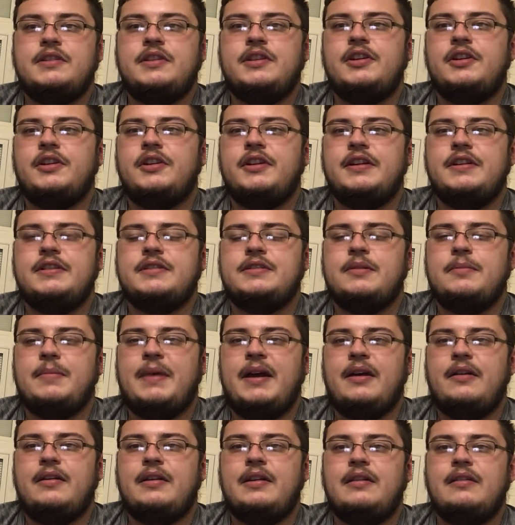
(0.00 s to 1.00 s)
curious
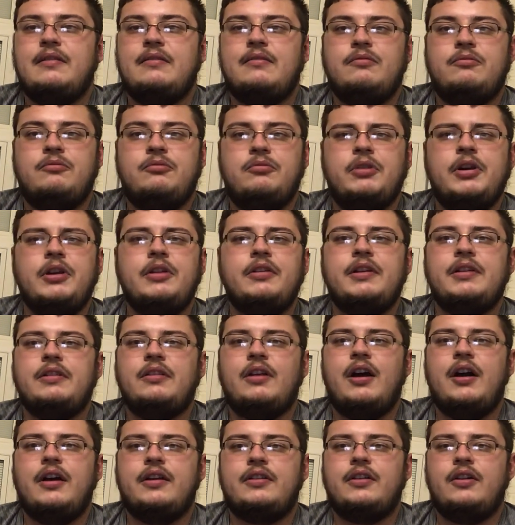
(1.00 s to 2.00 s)
about it really
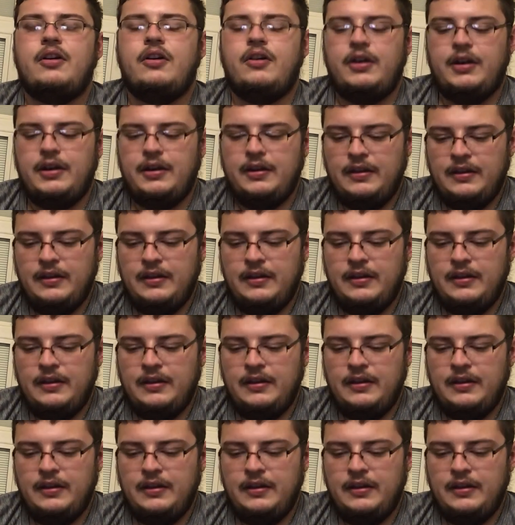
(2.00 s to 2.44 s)
locked on.